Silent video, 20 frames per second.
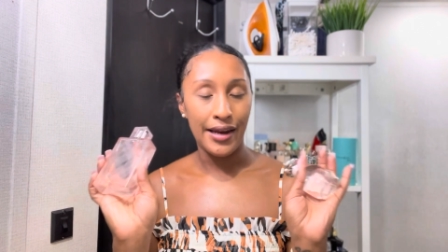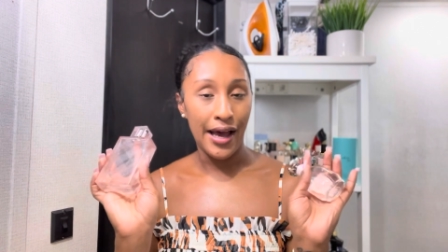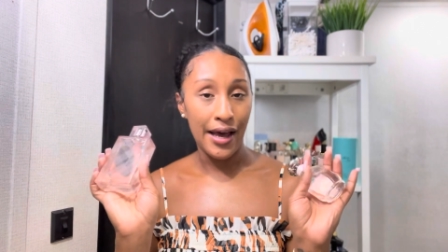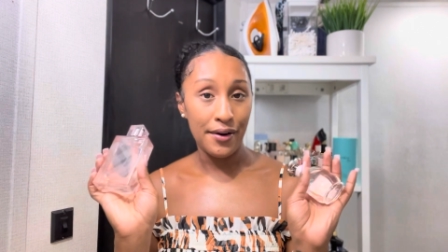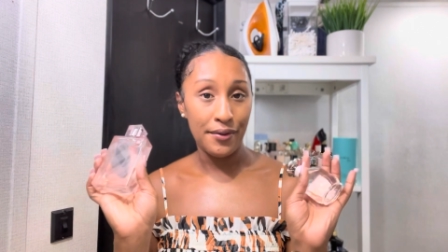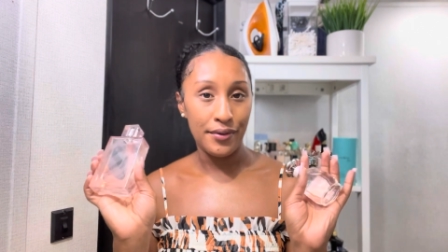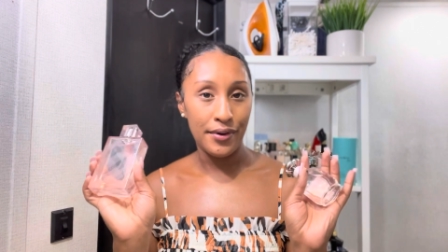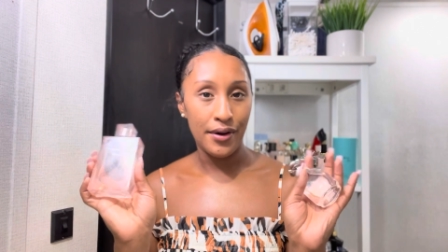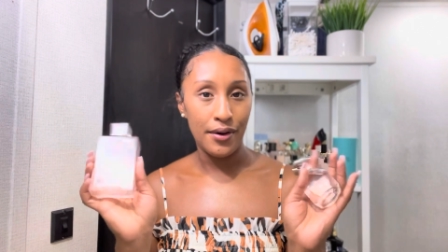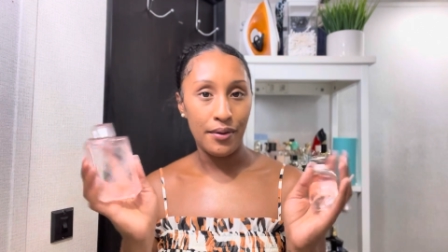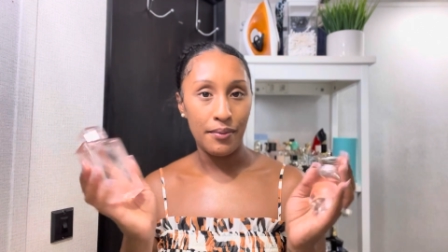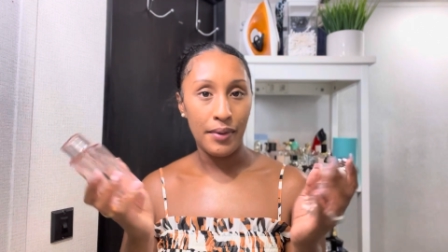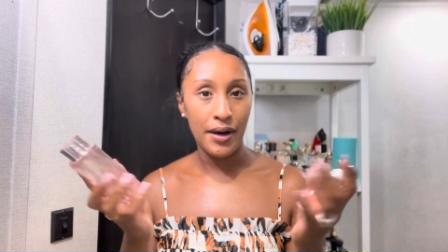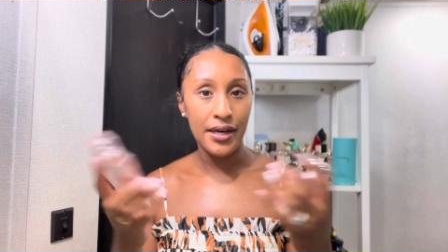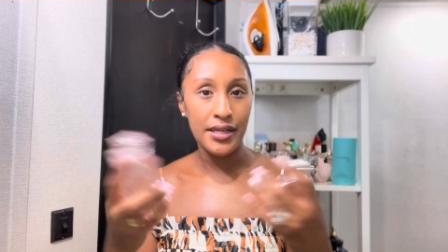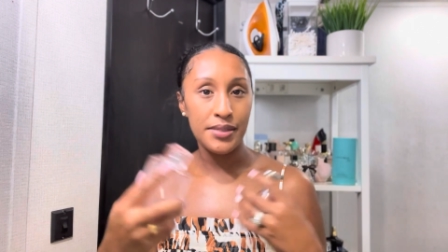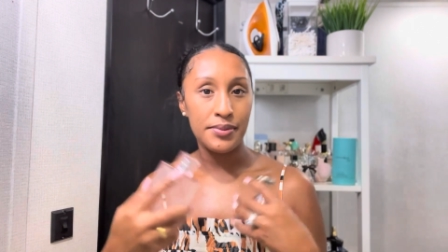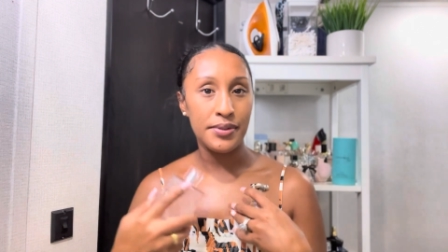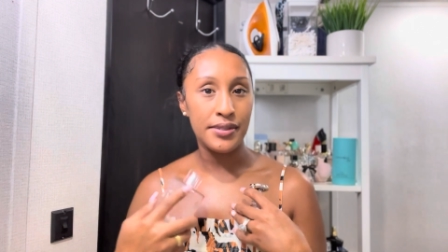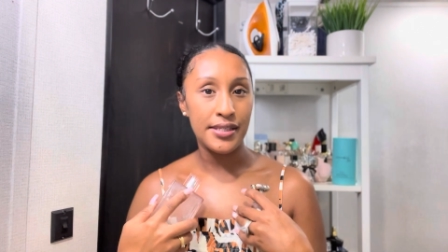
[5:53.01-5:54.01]
I don't know. My
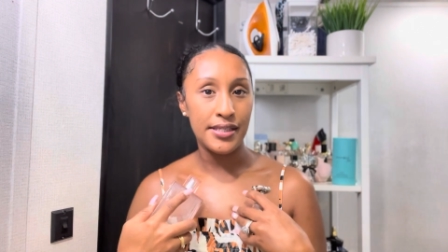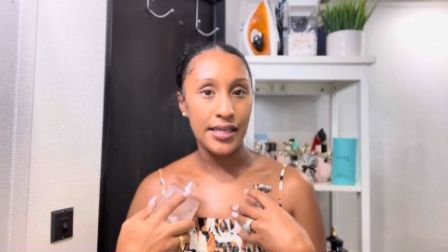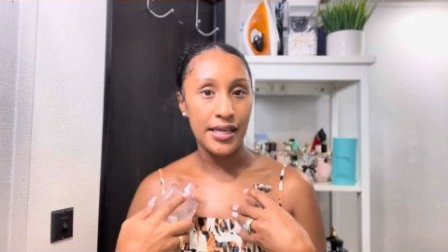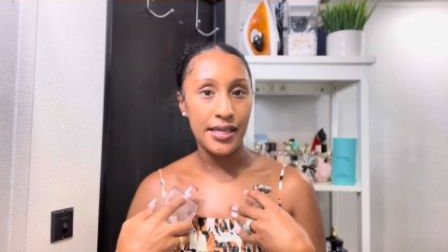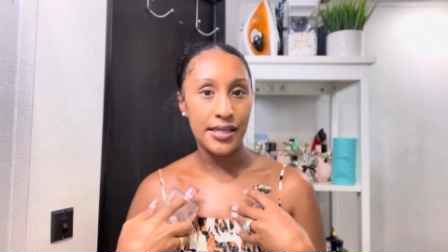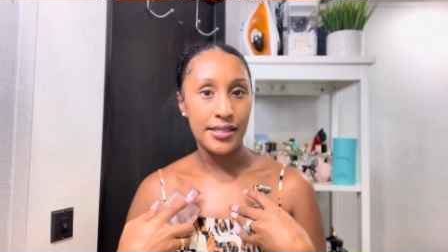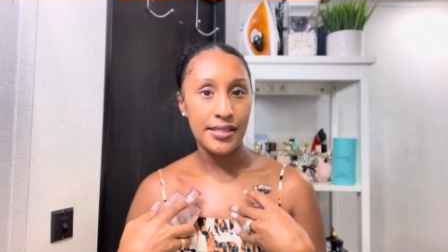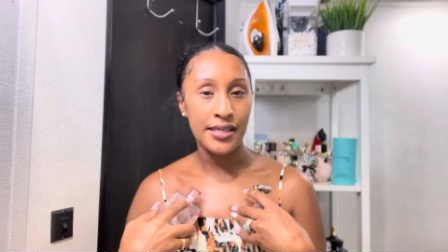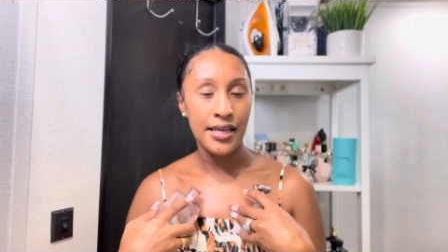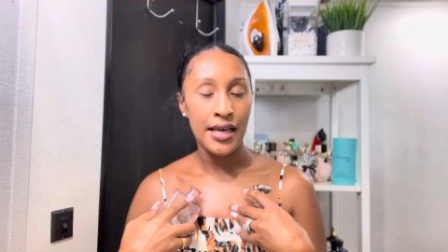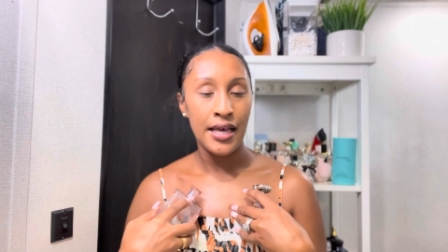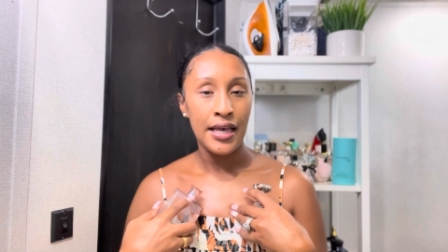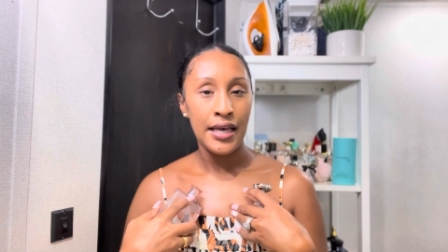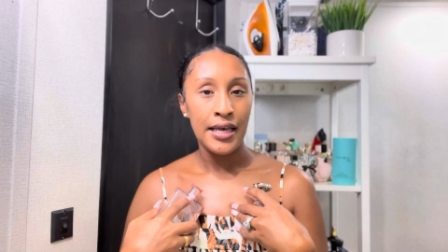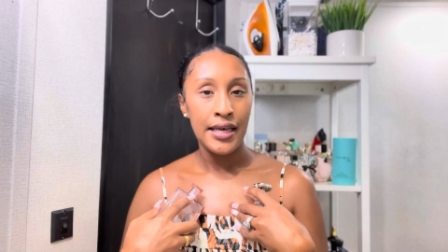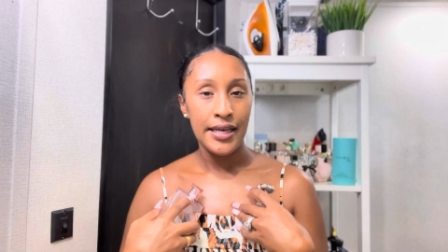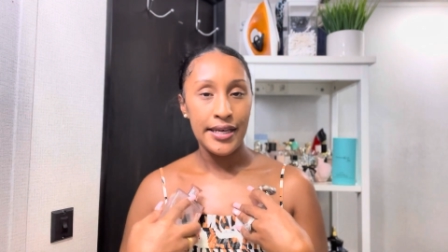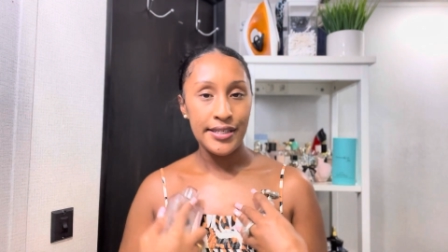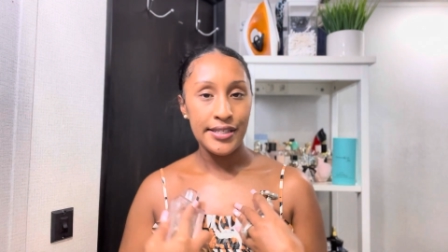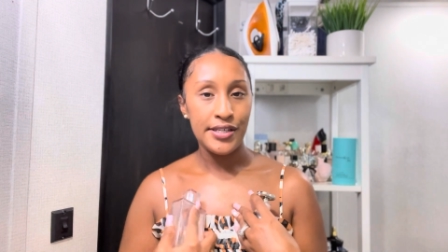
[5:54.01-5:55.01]
husband says
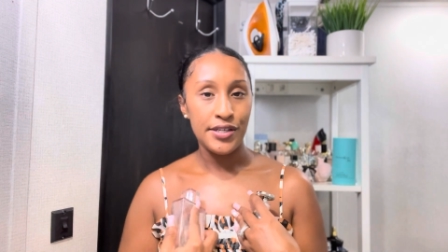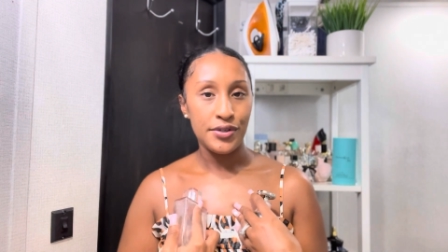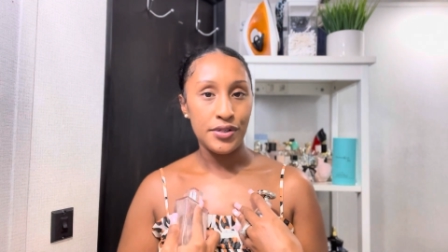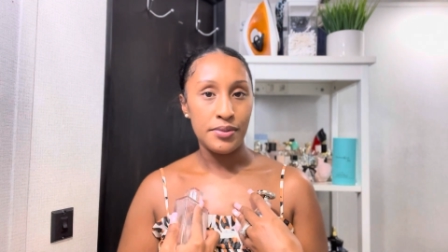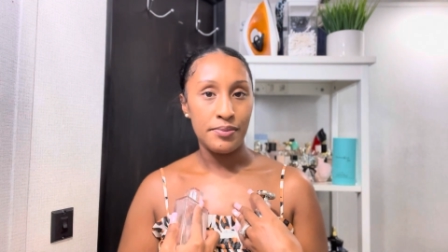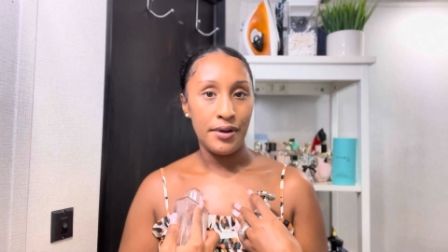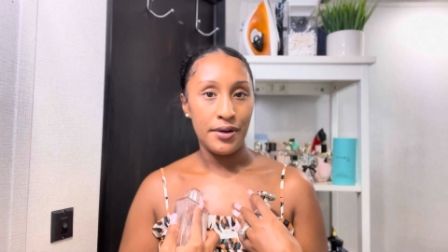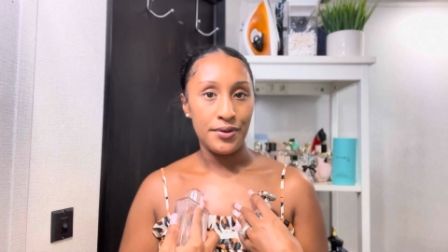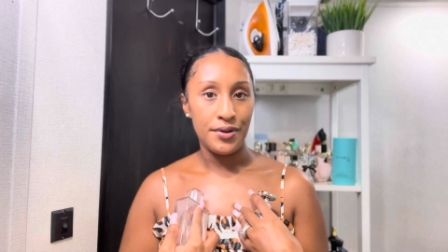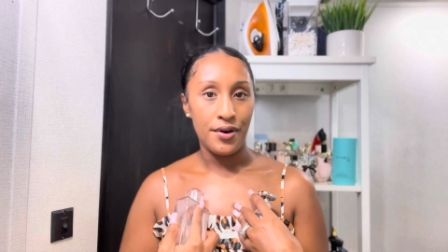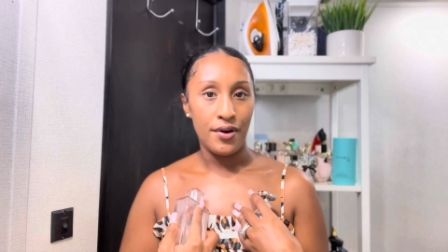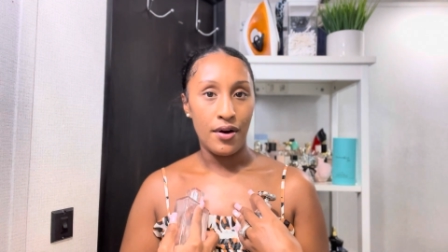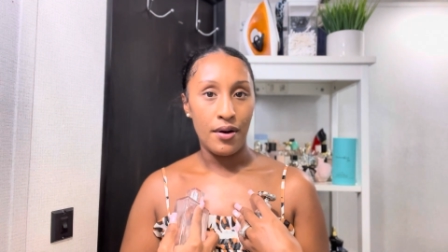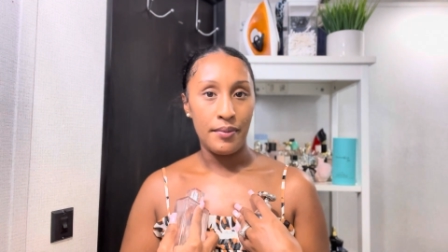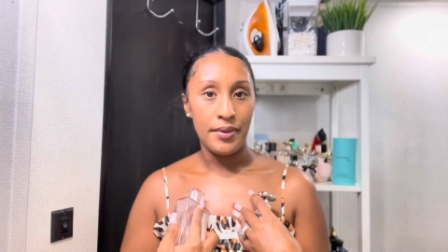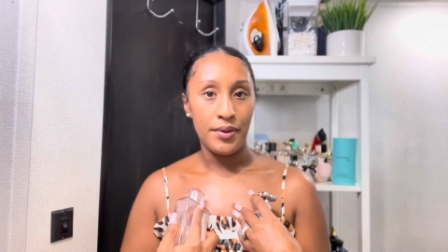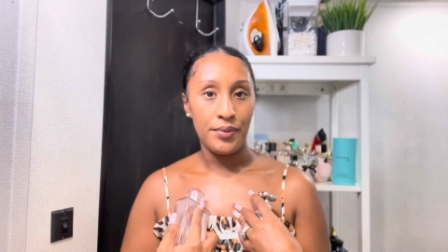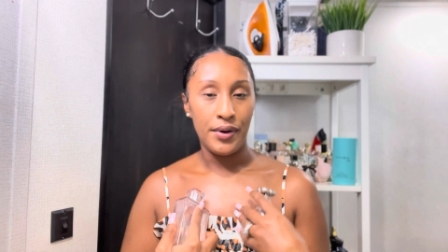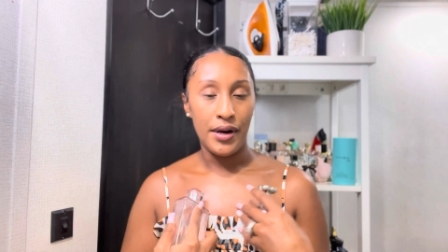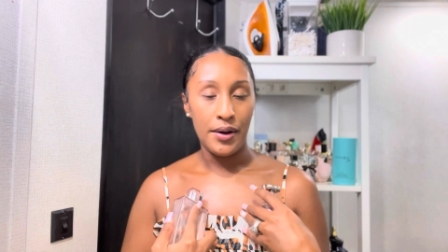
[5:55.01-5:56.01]
he still smelled it on
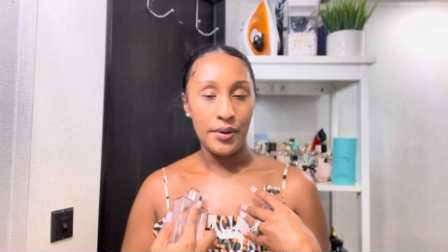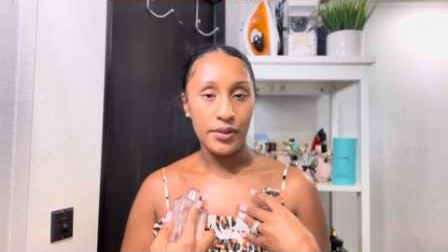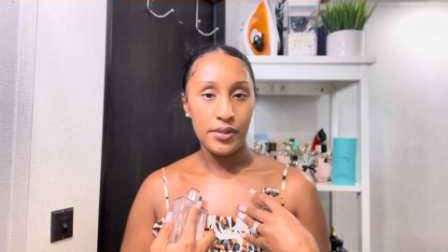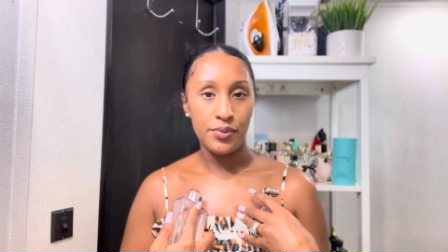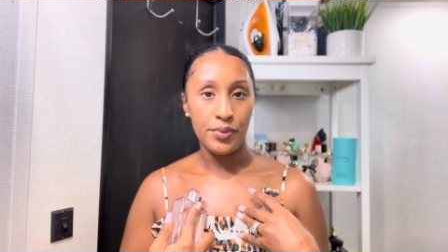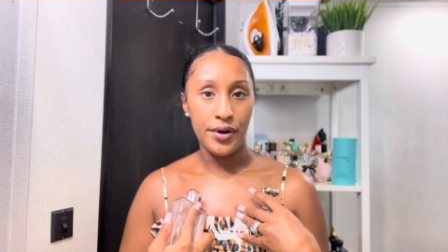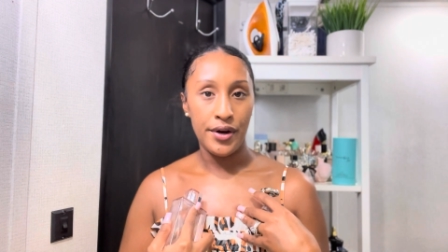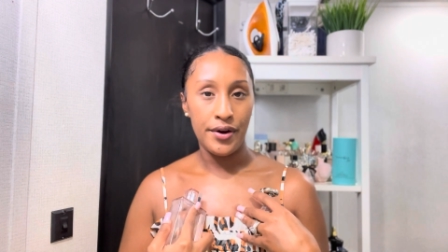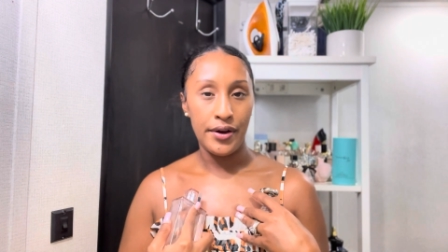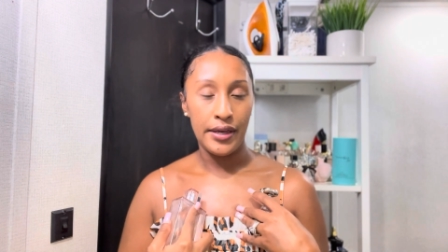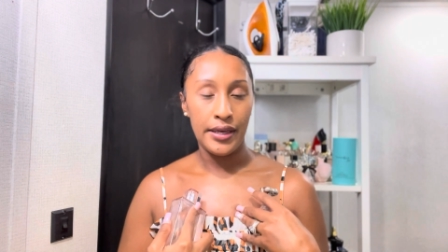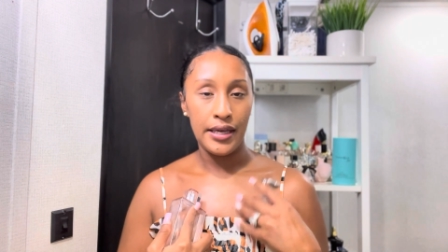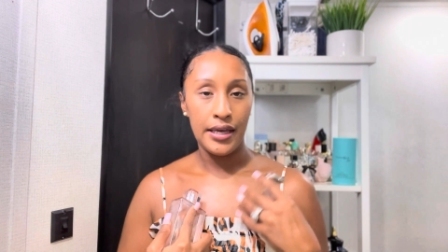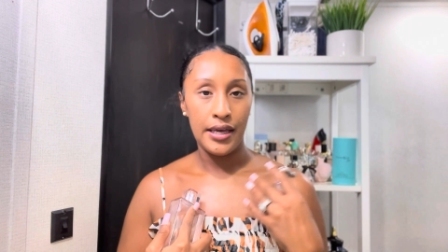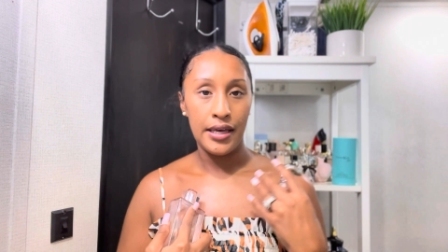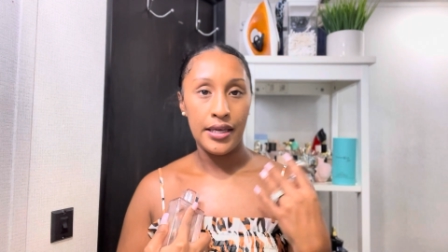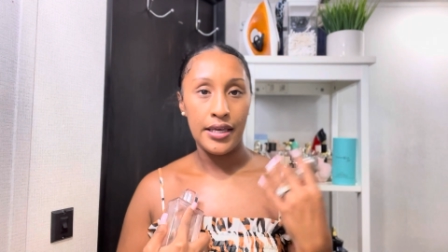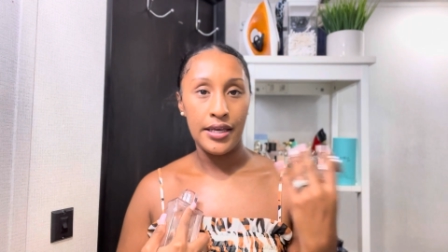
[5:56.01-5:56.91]
me when I was wearing it.